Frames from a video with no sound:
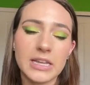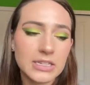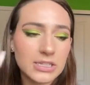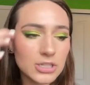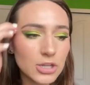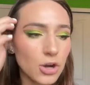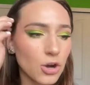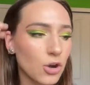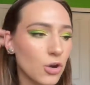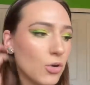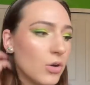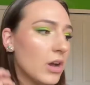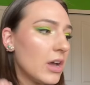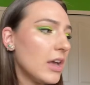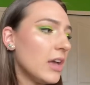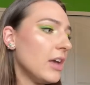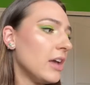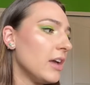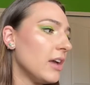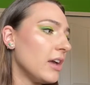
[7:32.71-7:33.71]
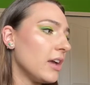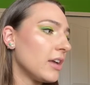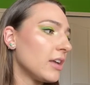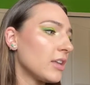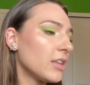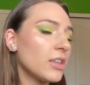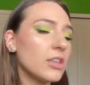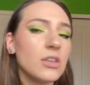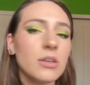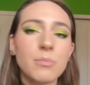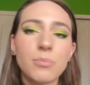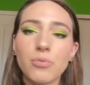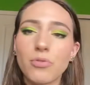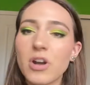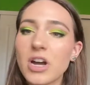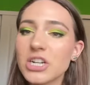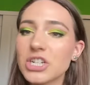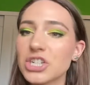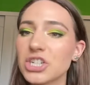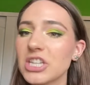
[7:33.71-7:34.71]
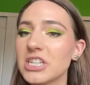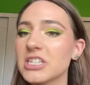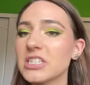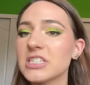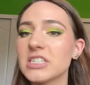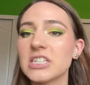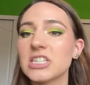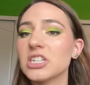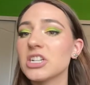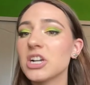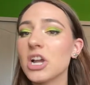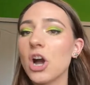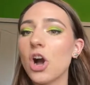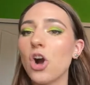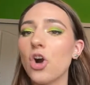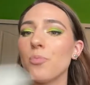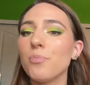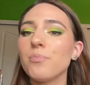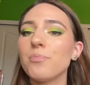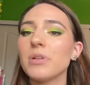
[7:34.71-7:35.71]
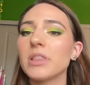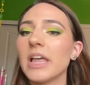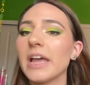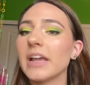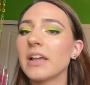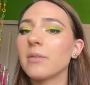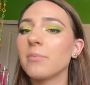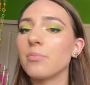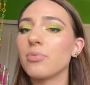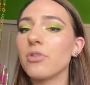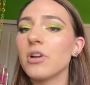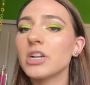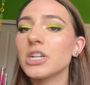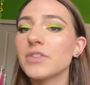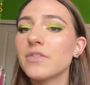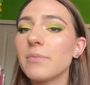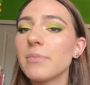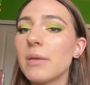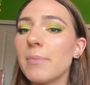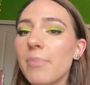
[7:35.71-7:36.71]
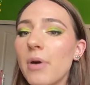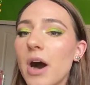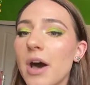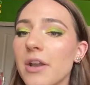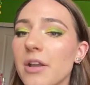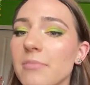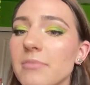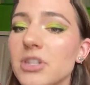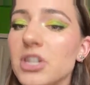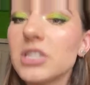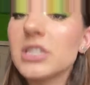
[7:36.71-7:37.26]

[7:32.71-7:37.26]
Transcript: So brush, this is a comb, but like brush from the bottom and just